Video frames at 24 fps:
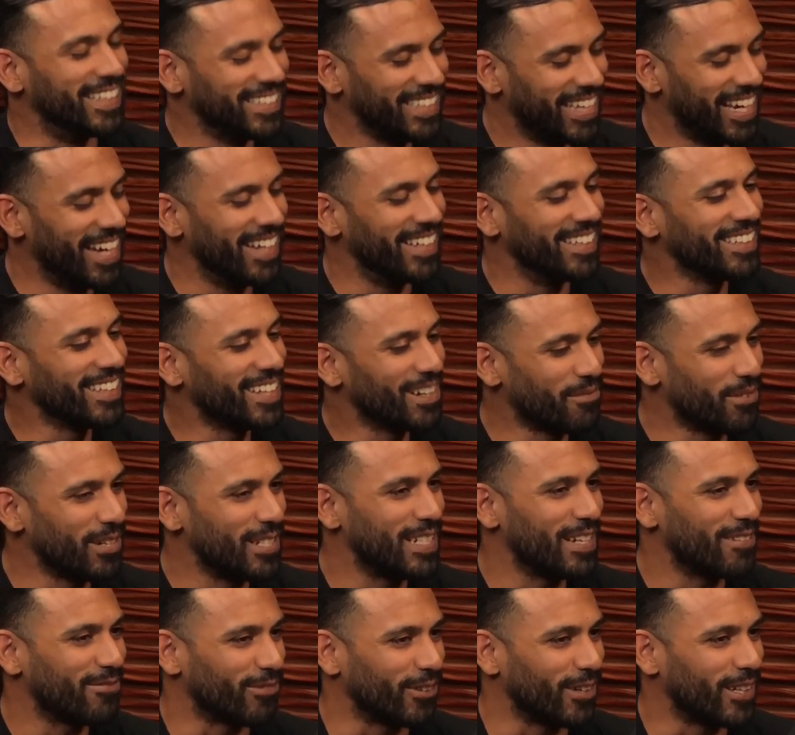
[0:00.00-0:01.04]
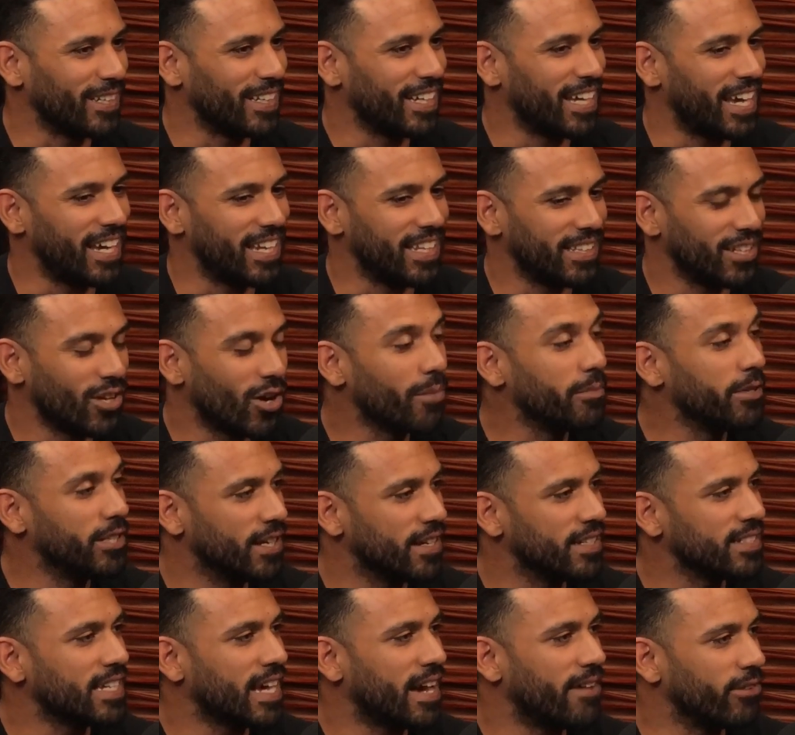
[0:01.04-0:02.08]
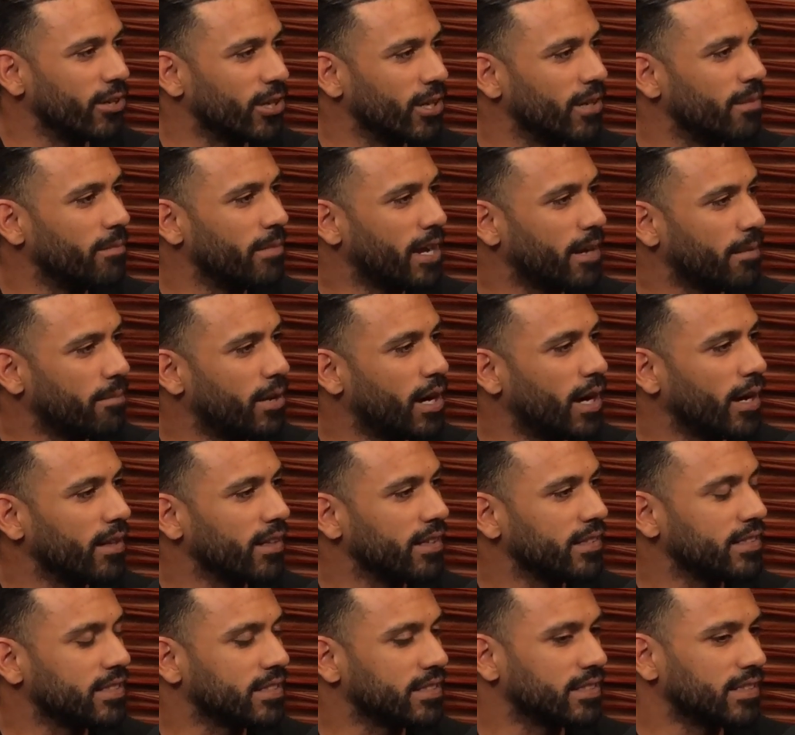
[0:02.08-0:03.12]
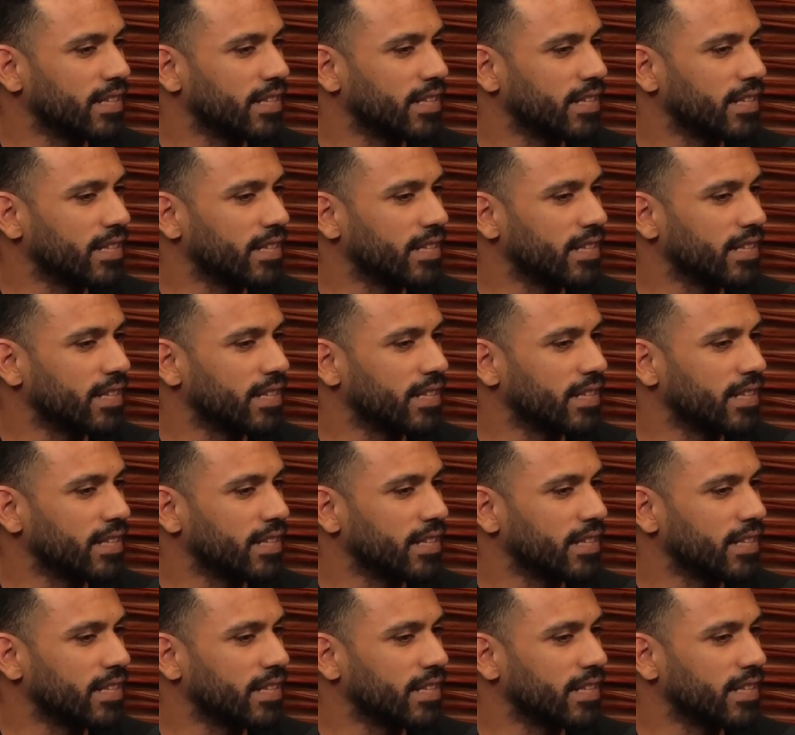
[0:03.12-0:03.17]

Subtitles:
a little bit different. And the Army does have a good amount of pilots.